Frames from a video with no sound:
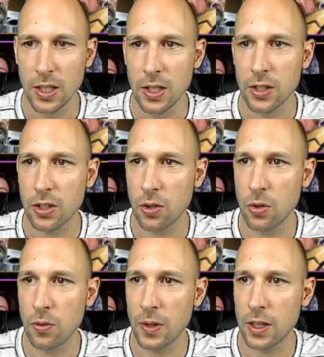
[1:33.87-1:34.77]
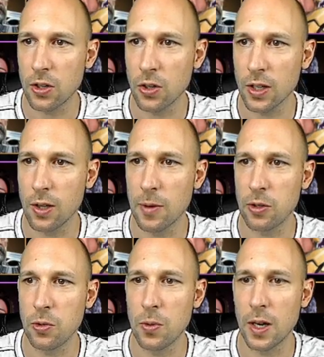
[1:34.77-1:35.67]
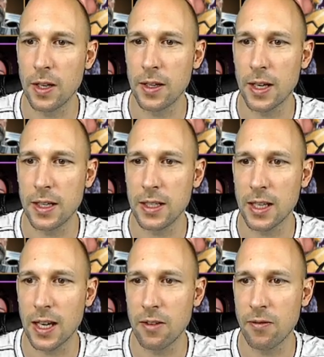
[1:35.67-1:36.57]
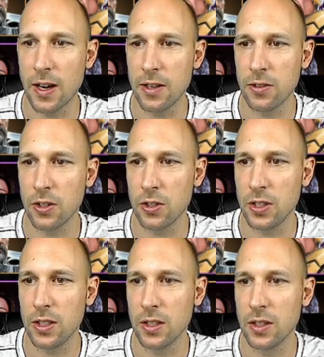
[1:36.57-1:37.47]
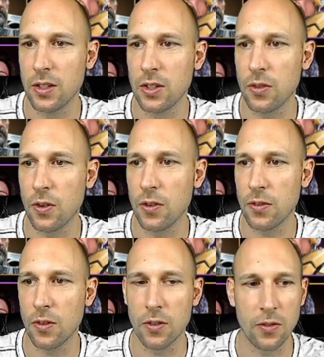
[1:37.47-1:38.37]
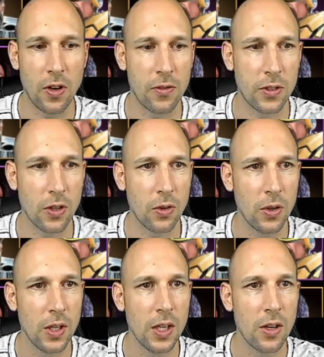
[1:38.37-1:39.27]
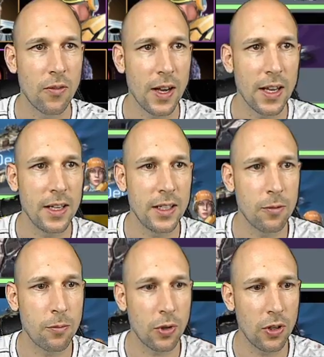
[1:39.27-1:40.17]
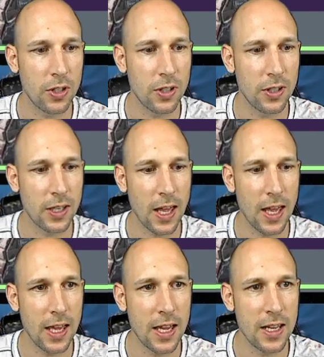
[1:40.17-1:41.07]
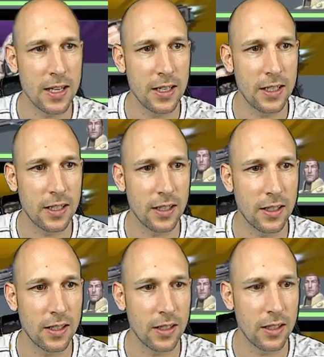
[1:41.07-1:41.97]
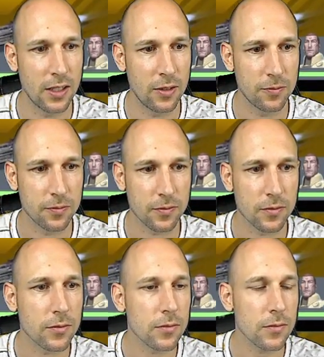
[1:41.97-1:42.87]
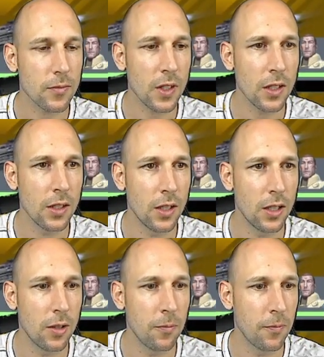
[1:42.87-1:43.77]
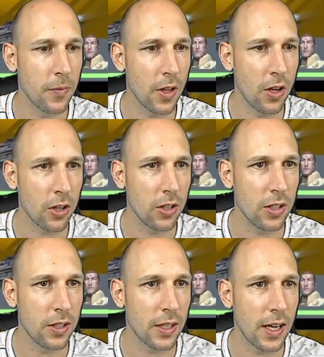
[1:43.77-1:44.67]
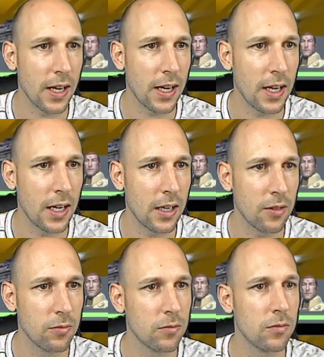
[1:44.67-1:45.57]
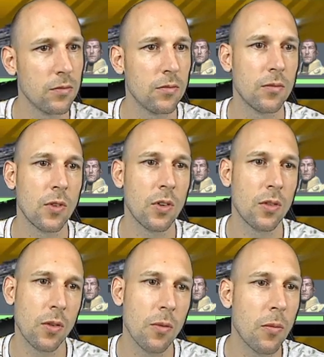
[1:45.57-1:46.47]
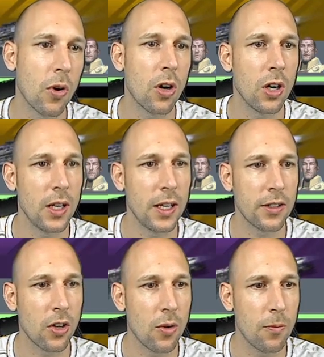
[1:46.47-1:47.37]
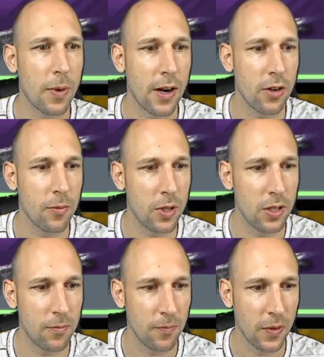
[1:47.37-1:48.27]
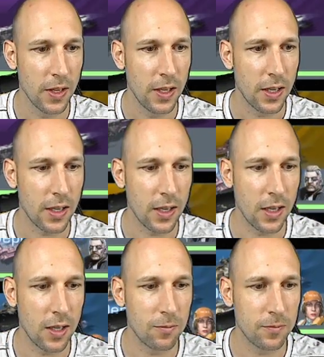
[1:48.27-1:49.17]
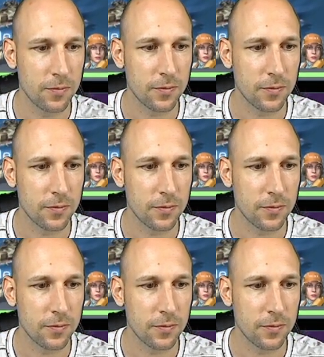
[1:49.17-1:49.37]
So we are talking about 290k, 5, 13, 12, 12, 12. So while the Brontes and the Hercules are more or less comparable, the